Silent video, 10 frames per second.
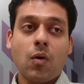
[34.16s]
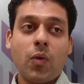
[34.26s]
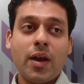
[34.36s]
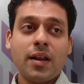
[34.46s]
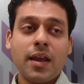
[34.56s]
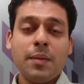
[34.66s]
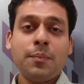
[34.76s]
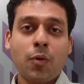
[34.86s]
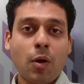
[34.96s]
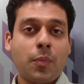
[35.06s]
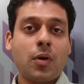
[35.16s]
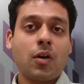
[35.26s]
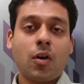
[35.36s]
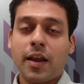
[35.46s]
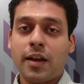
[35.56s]
When improper
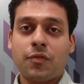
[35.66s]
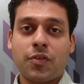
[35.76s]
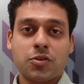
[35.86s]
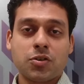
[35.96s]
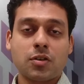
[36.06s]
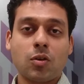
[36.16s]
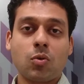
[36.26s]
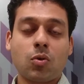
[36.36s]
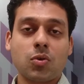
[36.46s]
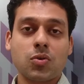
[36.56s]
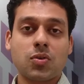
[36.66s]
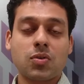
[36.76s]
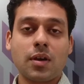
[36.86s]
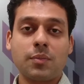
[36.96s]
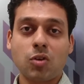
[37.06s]
or inefficient glucose
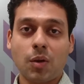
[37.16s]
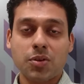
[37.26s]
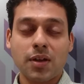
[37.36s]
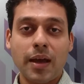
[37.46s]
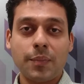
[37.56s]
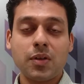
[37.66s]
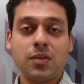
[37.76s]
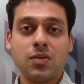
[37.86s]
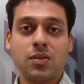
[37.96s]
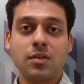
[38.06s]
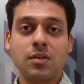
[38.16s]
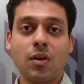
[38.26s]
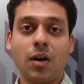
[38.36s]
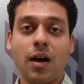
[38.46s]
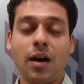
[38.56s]
absorption happens,
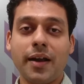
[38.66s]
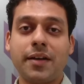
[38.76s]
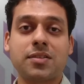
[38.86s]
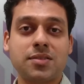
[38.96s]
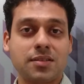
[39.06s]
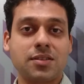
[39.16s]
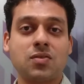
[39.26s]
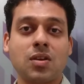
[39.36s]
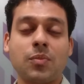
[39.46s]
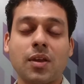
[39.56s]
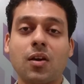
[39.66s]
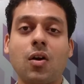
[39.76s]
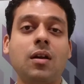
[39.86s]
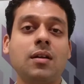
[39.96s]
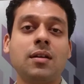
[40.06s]
it results in something
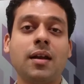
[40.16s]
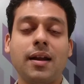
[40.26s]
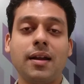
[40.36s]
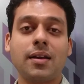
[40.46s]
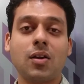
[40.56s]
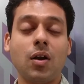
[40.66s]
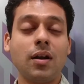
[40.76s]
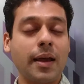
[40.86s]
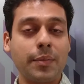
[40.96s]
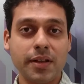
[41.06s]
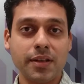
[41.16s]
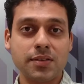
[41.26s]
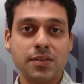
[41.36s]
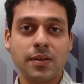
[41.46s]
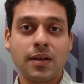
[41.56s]
called
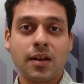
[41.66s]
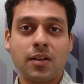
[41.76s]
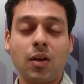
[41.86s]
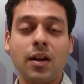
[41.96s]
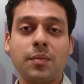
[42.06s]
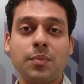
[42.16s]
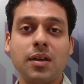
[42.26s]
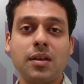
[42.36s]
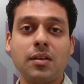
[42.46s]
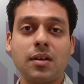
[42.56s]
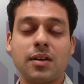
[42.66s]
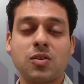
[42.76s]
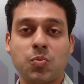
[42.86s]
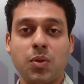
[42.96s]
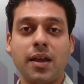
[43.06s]
diabetes. Now let me
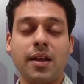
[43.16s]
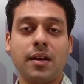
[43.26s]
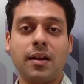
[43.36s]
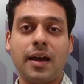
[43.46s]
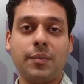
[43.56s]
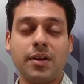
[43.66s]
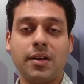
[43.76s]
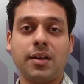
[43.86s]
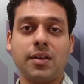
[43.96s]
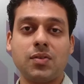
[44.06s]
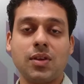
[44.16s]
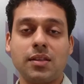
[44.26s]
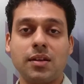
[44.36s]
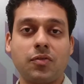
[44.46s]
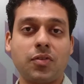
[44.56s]
explain diabetes and the
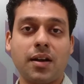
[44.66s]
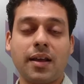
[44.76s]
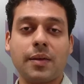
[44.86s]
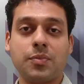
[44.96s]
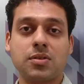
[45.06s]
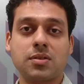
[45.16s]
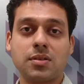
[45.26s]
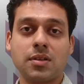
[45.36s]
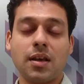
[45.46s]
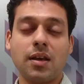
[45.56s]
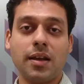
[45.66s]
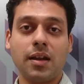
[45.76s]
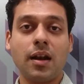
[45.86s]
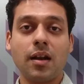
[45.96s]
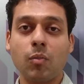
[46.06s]
different types in a
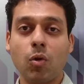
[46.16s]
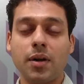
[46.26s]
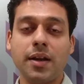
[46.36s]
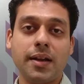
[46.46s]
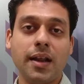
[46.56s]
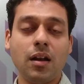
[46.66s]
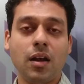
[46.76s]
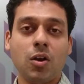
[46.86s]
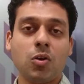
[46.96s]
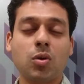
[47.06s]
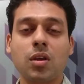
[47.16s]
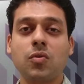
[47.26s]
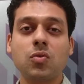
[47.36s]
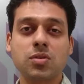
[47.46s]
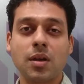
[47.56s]
little more detail to give
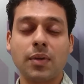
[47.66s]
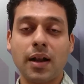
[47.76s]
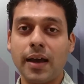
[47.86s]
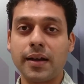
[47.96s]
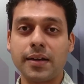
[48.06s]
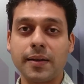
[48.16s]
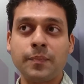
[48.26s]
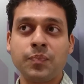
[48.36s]
you some clarity.